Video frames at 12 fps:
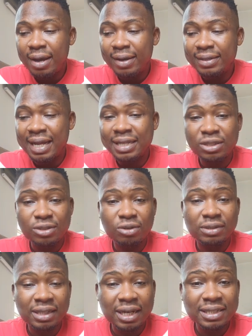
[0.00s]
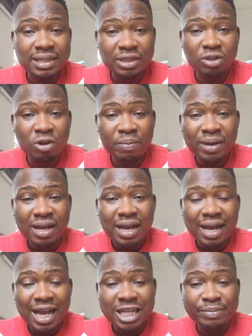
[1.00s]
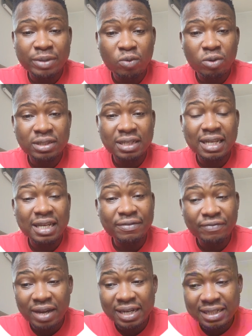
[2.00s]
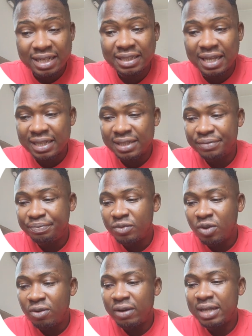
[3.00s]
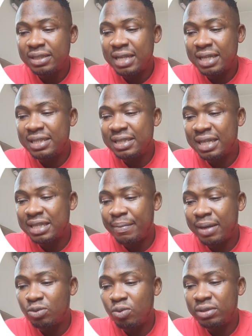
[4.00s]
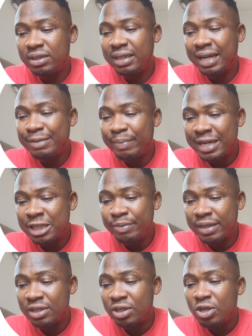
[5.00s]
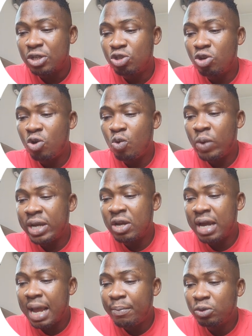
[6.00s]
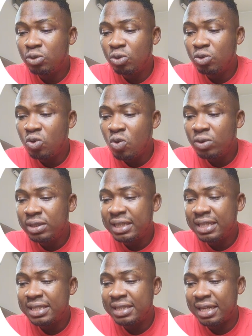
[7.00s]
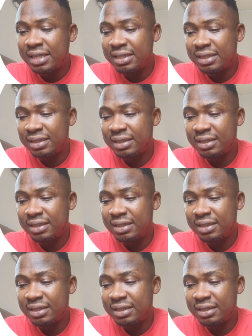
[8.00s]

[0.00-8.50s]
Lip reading: that your trade setup has been what? Invalidated. All right, that is that about what? Trade management. So when you're able to know this thing,